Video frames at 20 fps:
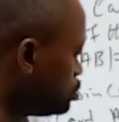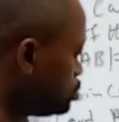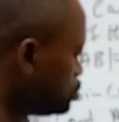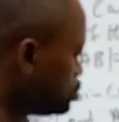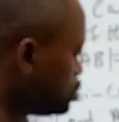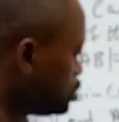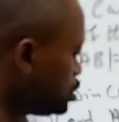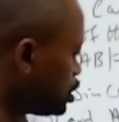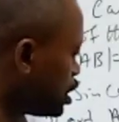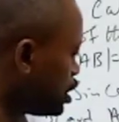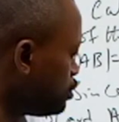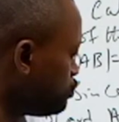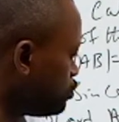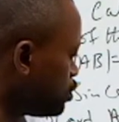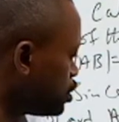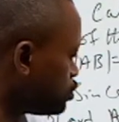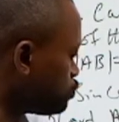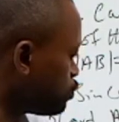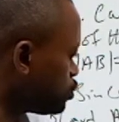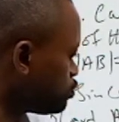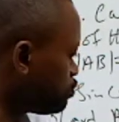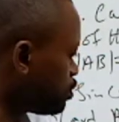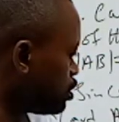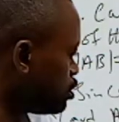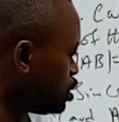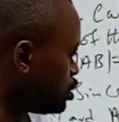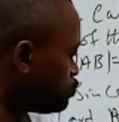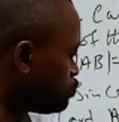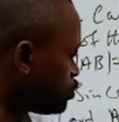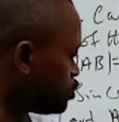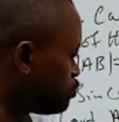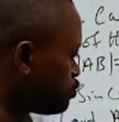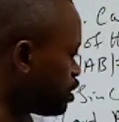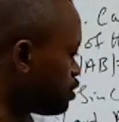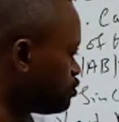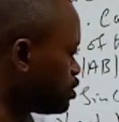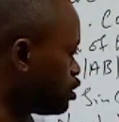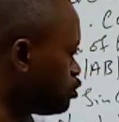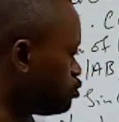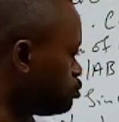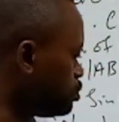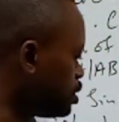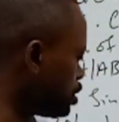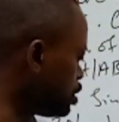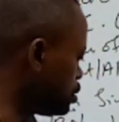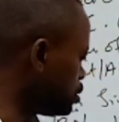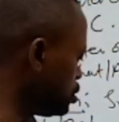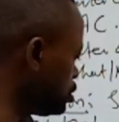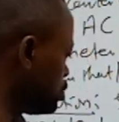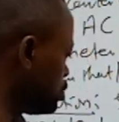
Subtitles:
you see that if here is 45, here is 45, that will make